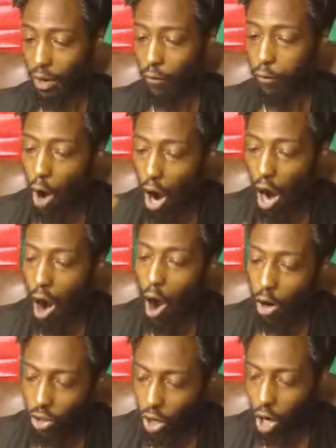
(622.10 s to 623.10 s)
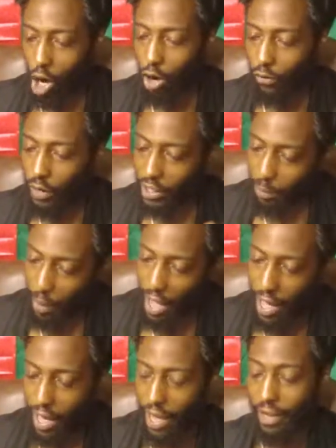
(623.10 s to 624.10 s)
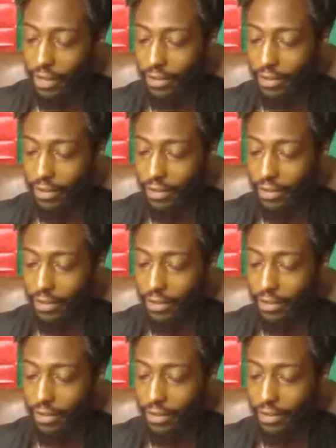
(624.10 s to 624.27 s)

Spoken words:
For all the earth is mine.